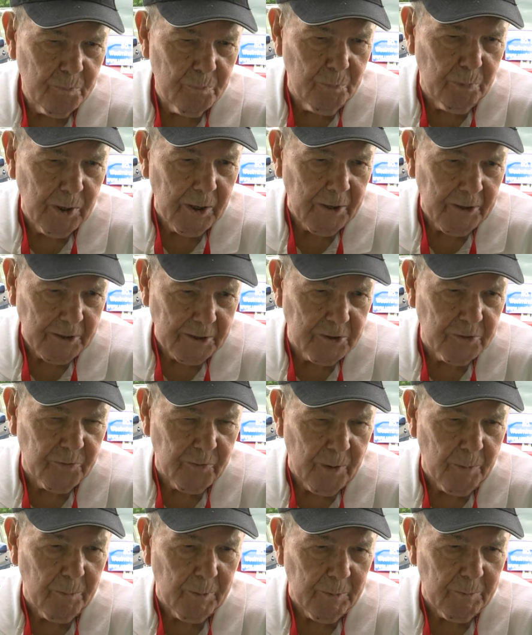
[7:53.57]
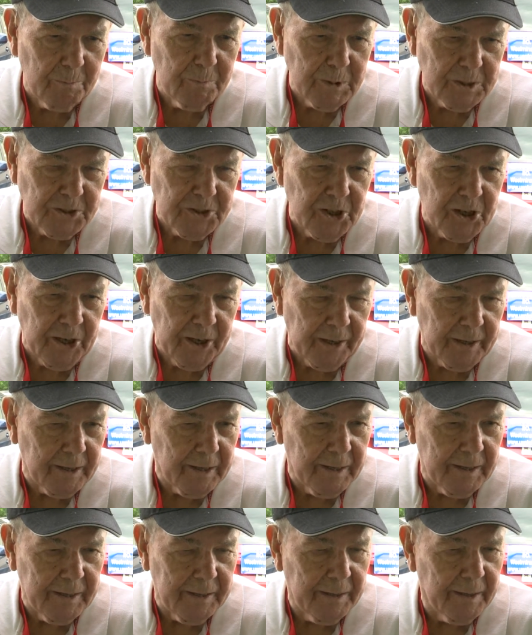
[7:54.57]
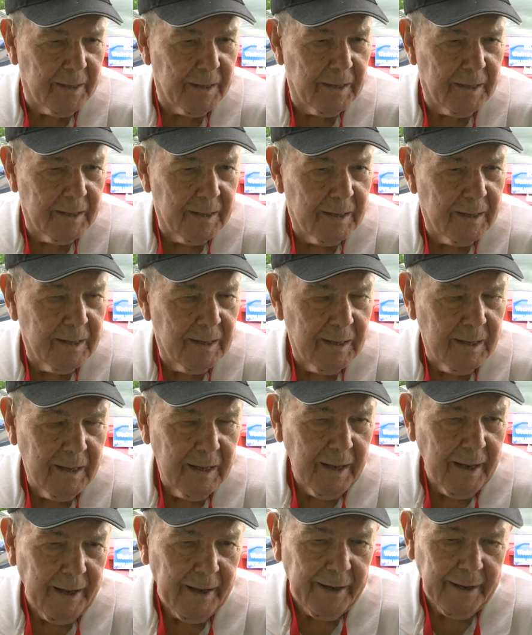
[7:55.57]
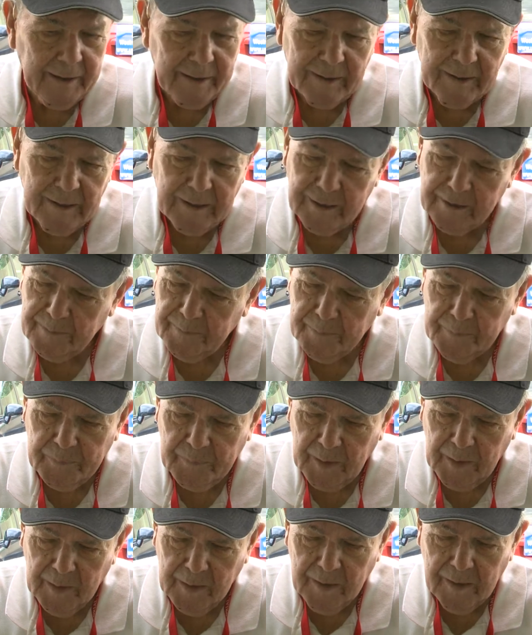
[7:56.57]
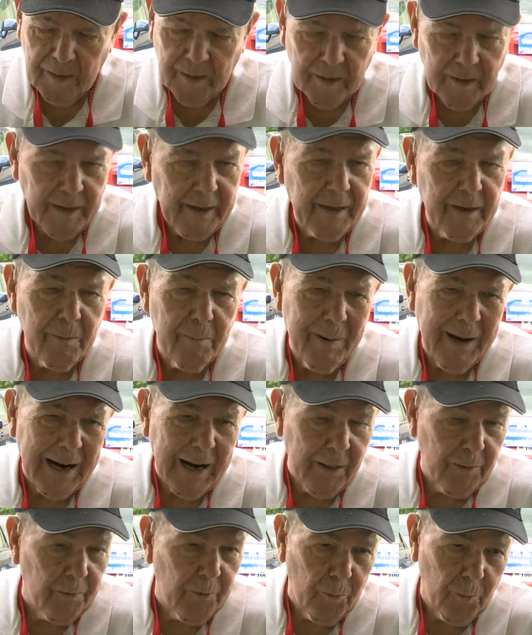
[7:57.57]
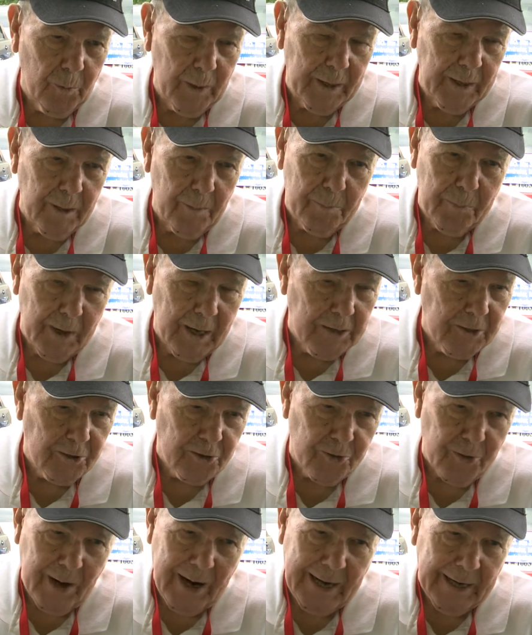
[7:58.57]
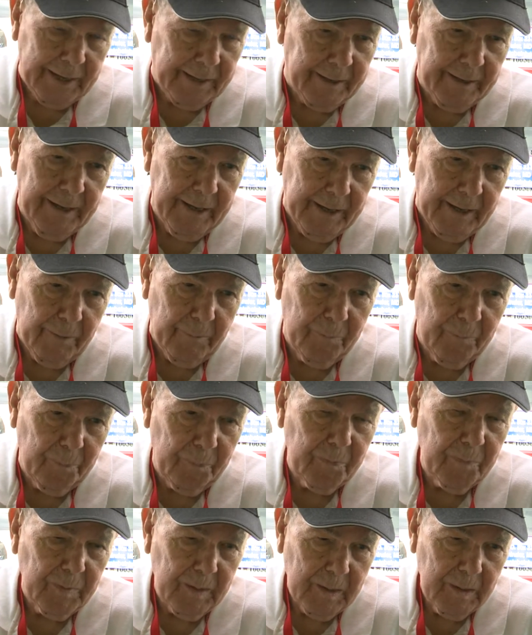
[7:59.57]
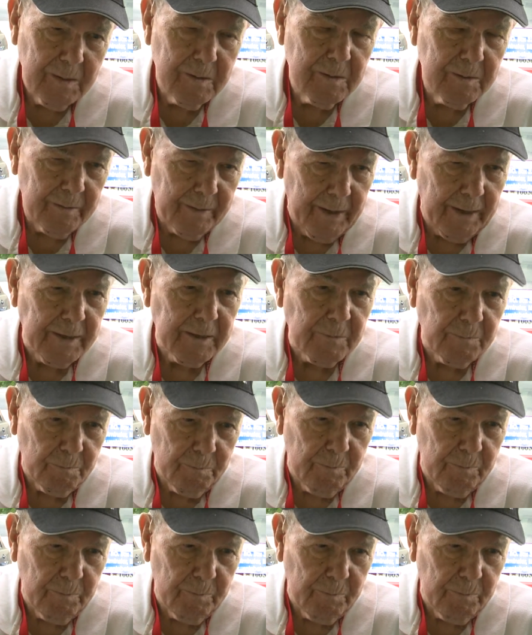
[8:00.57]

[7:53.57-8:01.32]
bullets from a machine gun, and anybody that went up there to try to get him, there